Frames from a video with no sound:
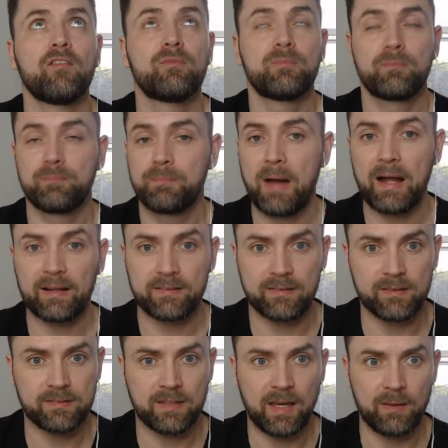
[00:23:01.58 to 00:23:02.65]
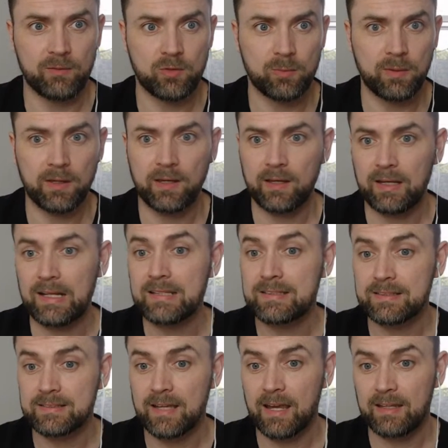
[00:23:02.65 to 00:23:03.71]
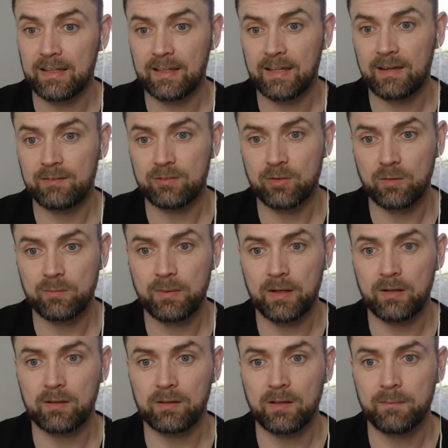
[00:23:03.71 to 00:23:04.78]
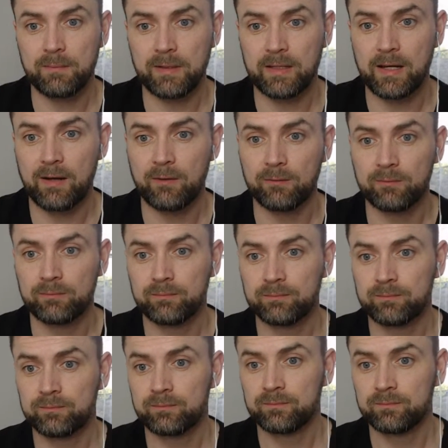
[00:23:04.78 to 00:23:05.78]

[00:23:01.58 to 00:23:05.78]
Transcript: I've backed this game to be an entertaining game, so it better not let me down.